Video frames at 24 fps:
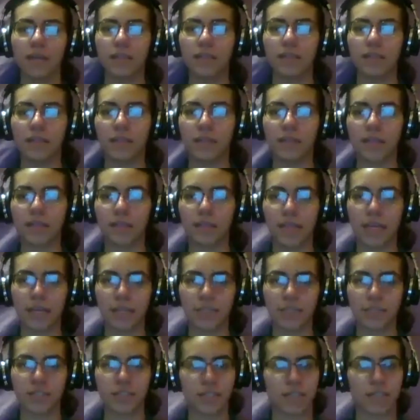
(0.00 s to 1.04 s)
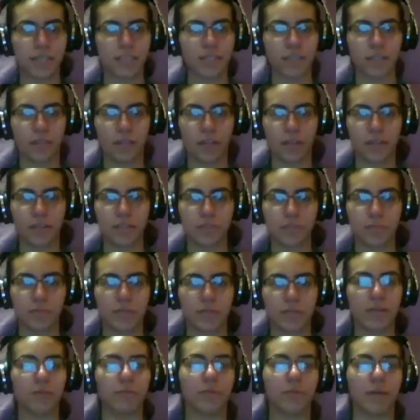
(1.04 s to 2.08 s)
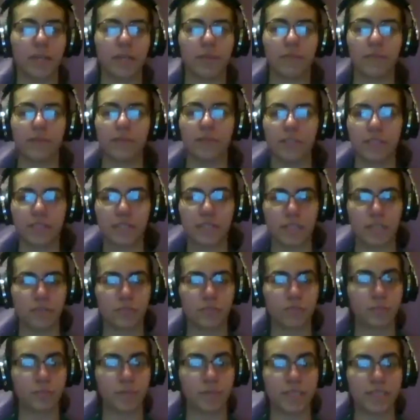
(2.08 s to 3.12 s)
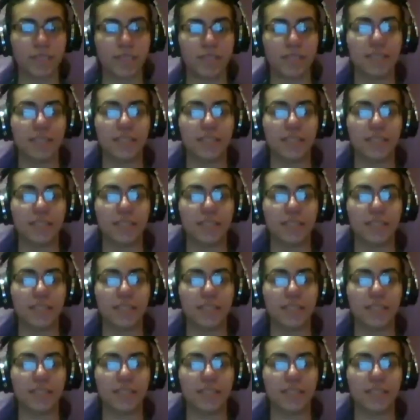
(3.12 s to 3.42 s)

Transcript: The connection gets lost without regularly scheduled meets,